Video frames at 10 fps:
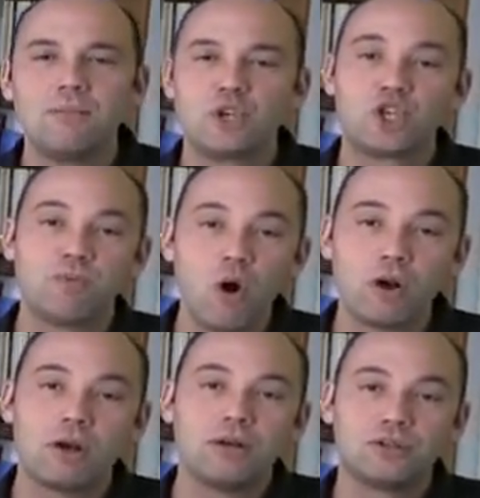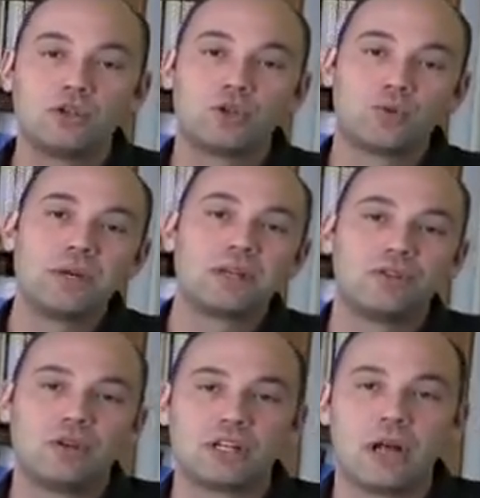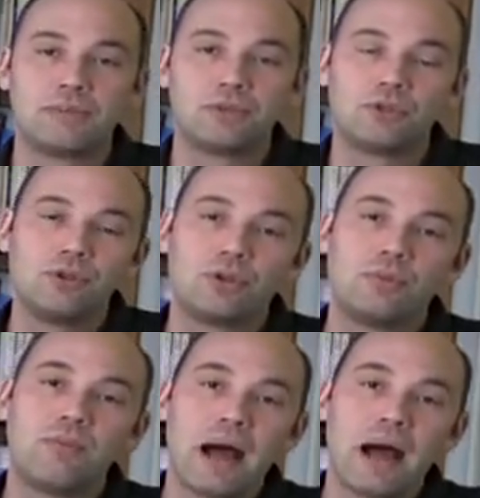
Much smarter is to just reconstruct an optimal solution